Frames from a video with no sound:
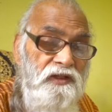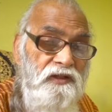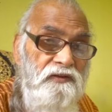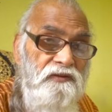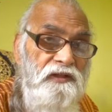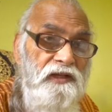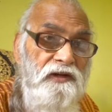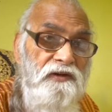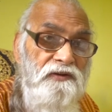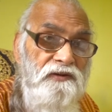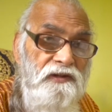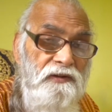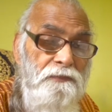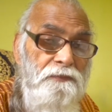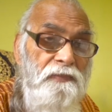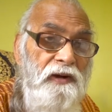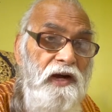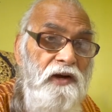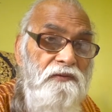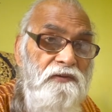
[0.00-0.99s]
There is a
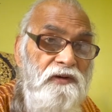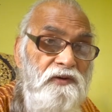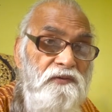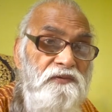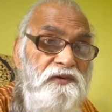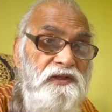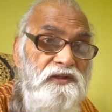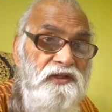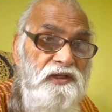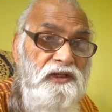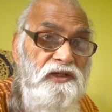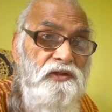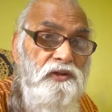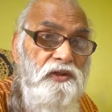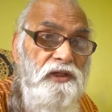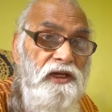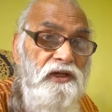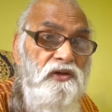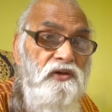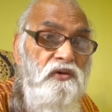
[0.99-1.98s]
power within
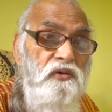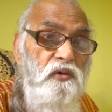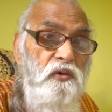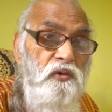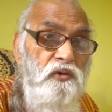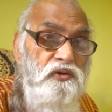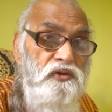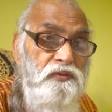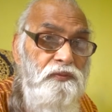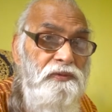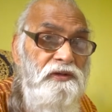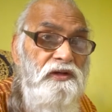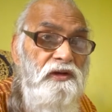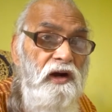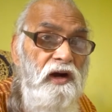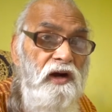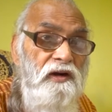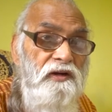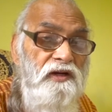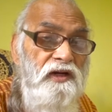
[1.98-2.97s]
that knows
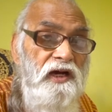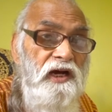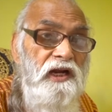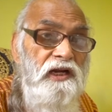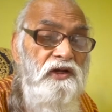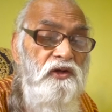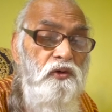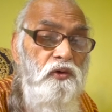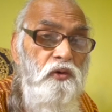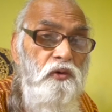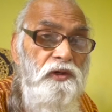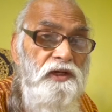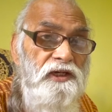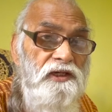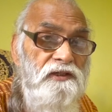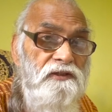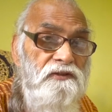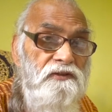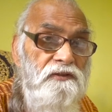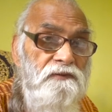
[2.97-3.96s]
beyond our
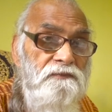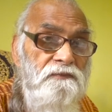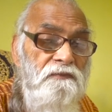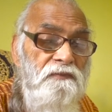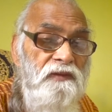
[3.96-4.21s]
knowings.